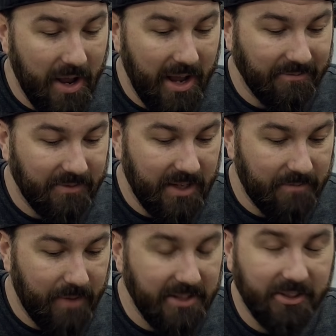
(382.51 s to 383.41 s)

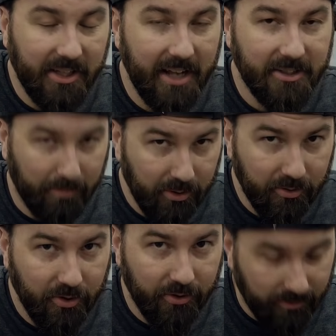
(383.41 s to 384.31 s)
it basically has a
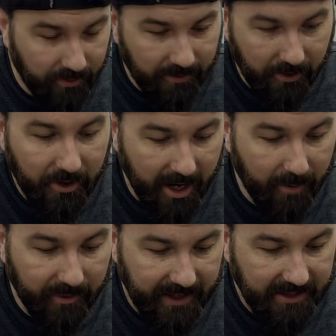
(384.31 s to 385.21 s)
Bluetooth and rear view
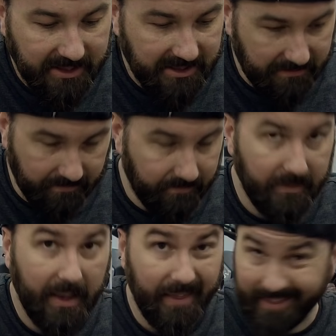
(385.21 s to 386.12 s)
camera. That's
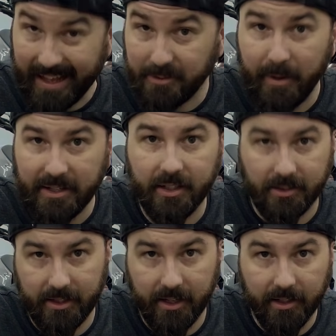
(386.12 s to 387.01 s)
basically